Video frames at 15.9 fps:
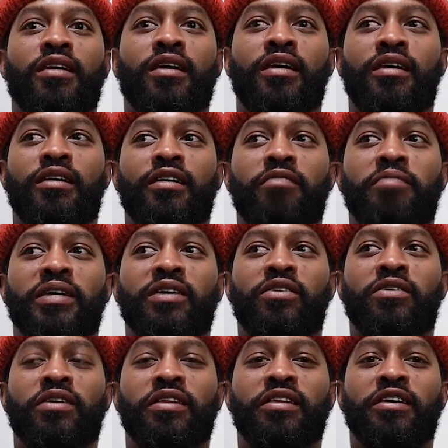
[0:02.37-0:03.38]
I've been
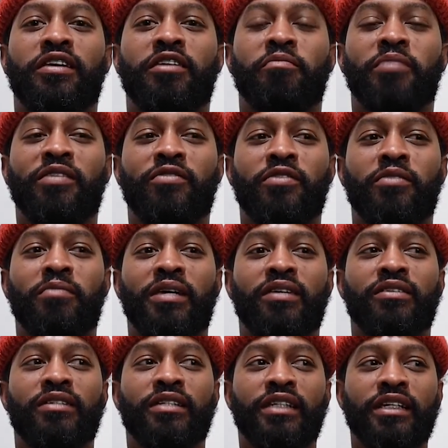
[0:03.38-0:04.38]
going to therapy for
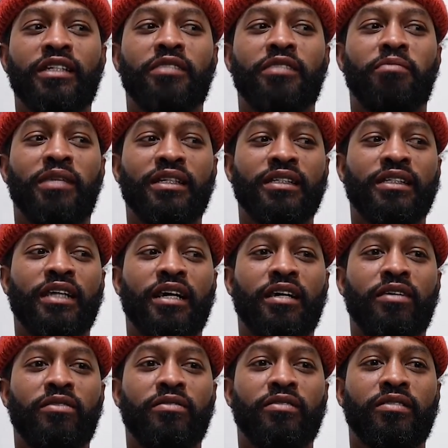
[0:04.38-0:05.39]
about 6 months
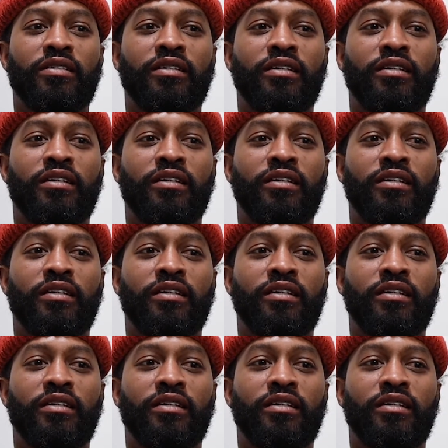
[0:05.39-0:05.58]
now.